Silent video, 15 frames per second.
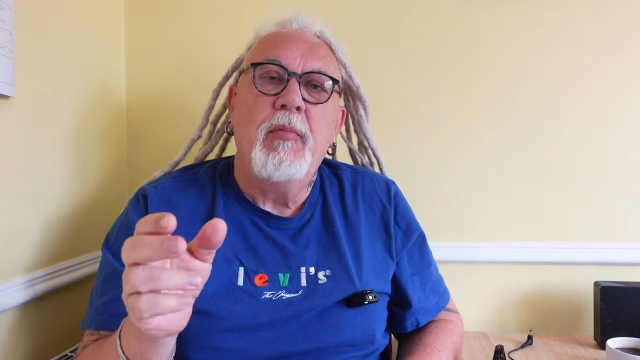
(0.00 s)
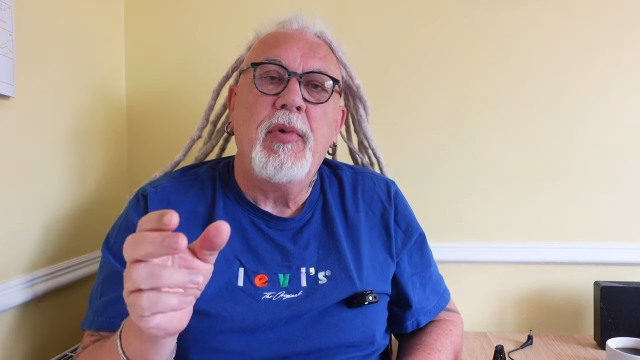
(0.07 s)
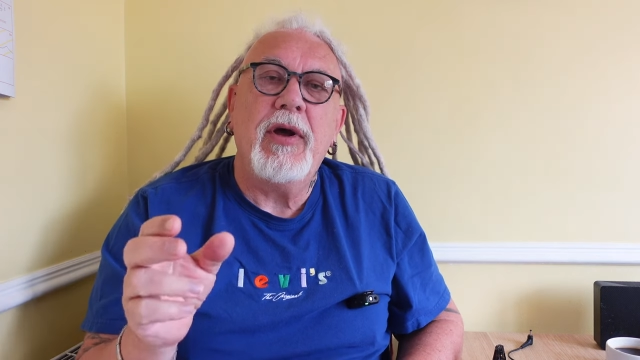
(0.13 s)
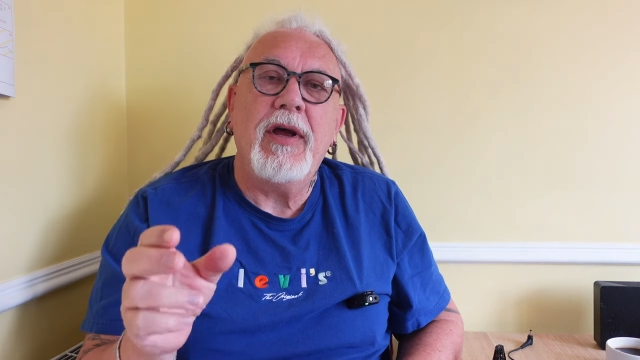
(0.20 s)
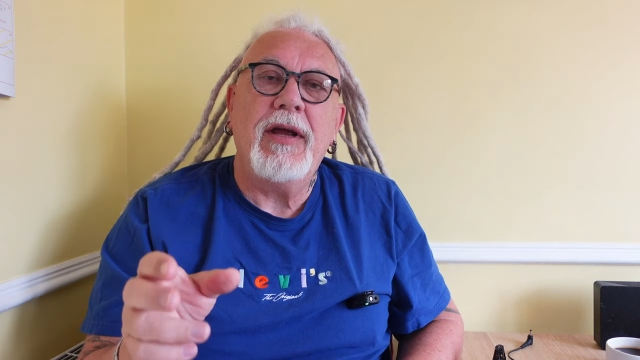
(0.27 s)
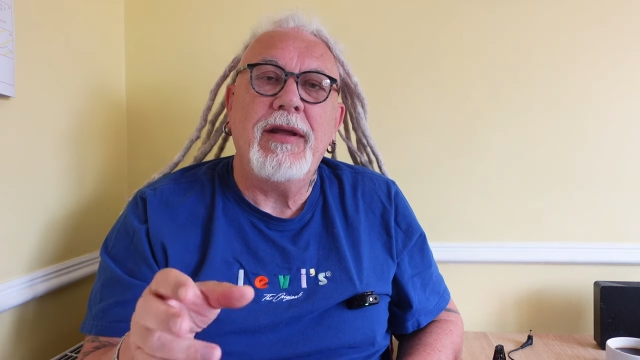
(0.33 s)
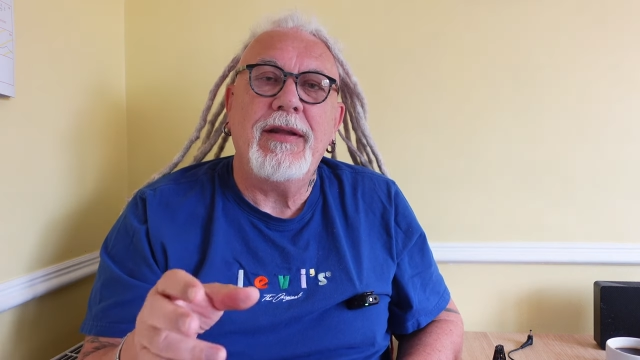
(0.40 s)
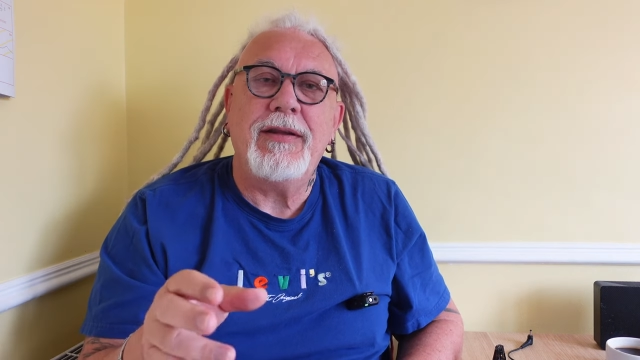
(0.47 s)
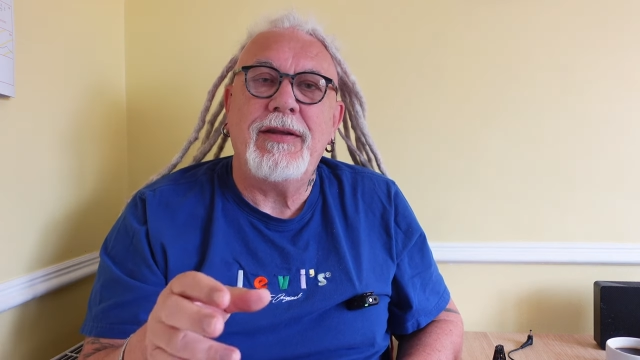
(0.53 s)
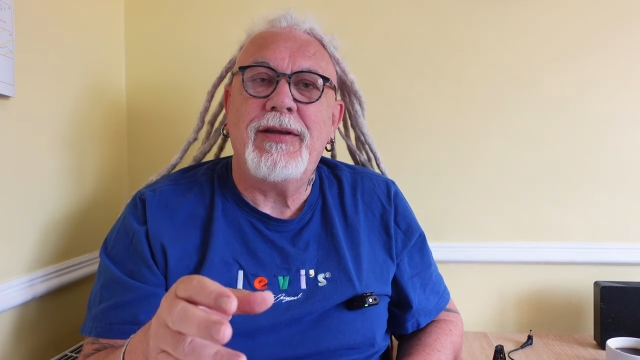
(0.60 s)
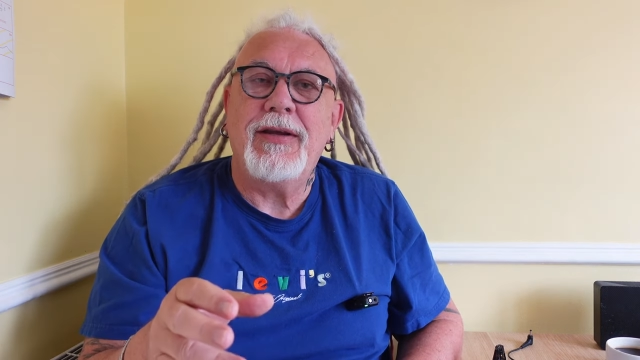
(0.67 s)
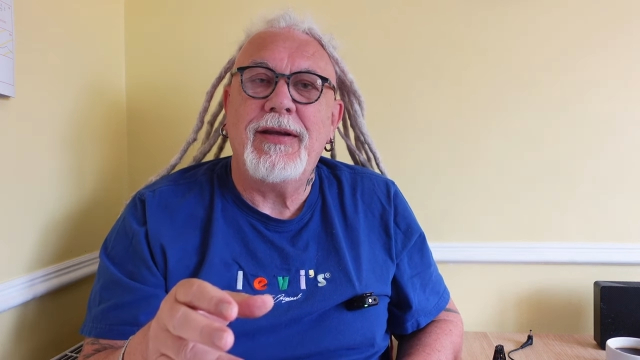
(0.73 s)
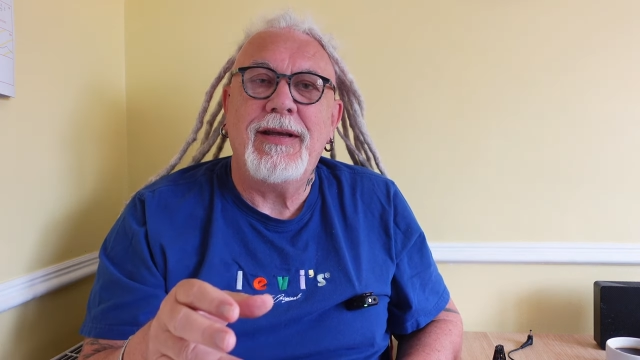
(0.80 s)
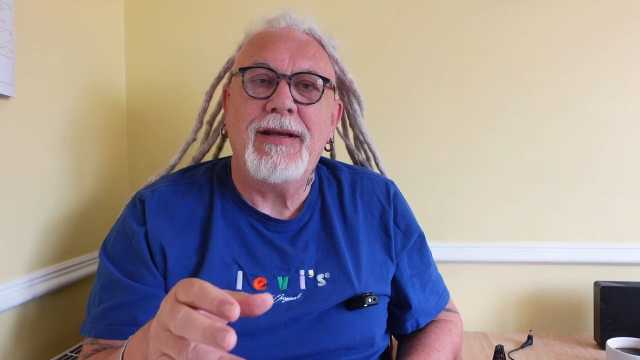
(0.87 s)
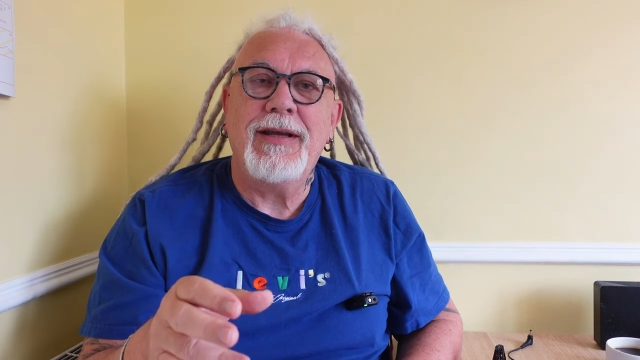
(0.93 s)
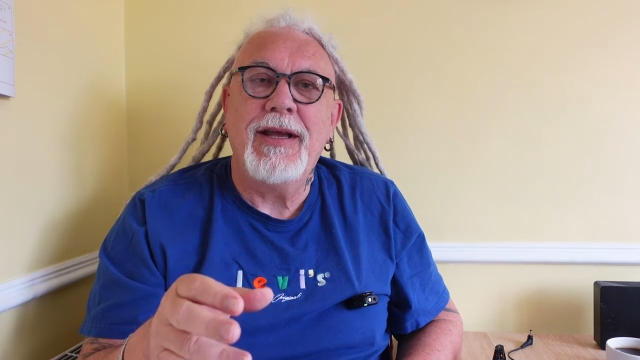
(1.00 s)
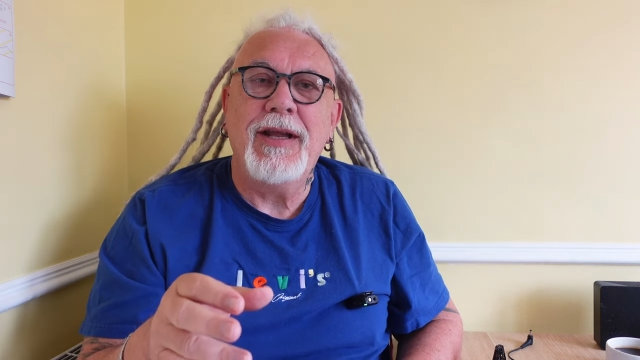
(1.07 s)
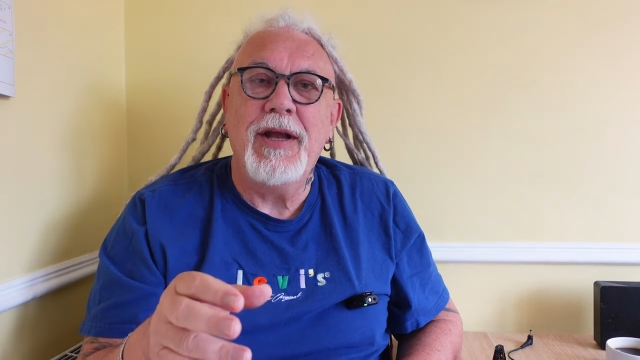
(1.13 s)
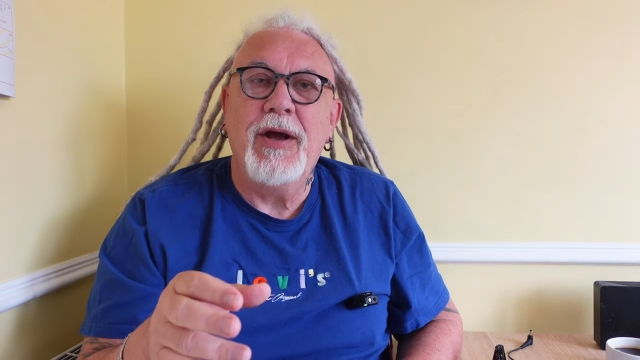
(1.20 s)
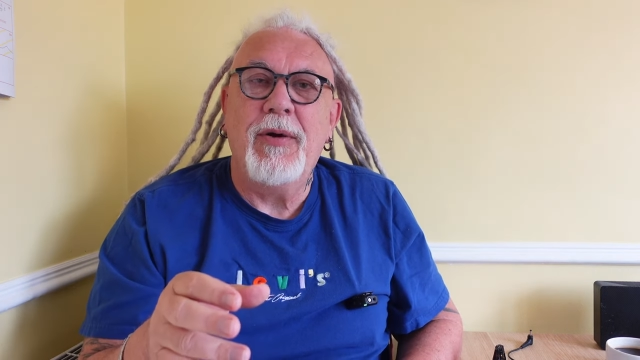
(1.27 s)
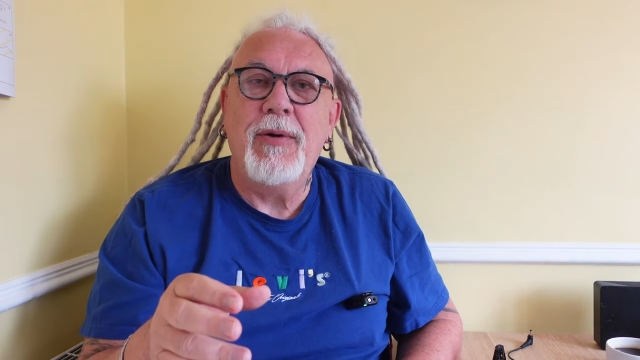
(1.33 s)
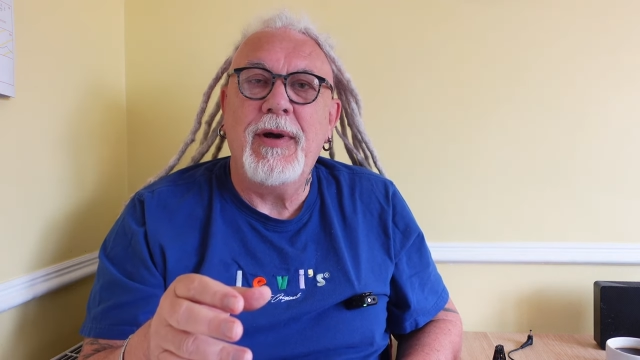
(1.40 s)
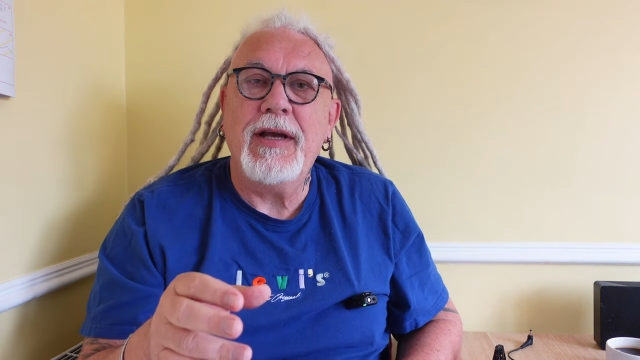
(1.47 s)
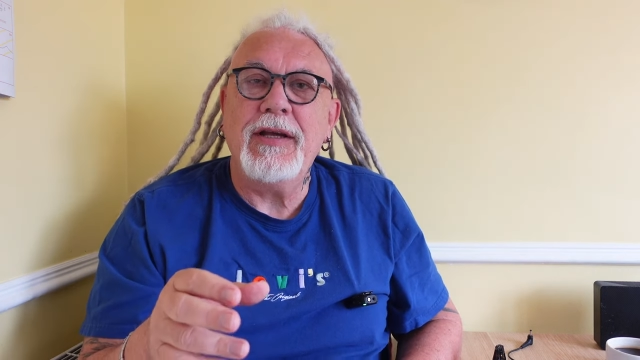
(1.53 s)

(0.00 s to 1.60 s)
But, you know,